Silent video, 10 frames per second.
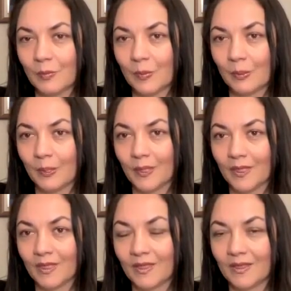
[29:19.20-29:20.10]

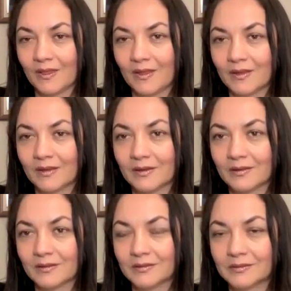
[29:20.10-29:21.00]

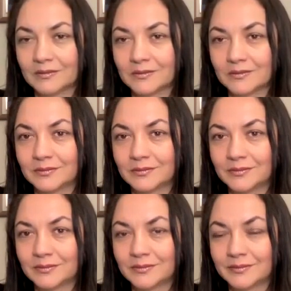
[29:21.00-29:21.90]

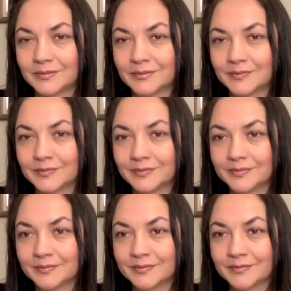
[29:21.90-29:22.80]

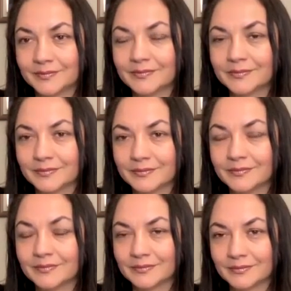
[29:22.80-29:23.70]

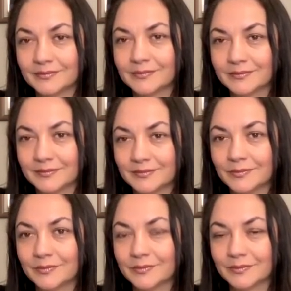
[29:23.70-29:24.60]

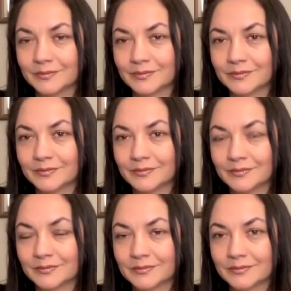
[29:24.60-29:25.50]

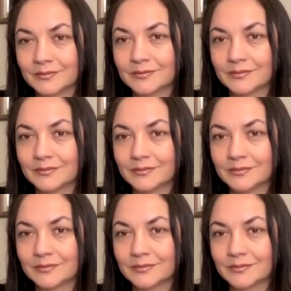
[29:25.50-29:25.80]
[no speech]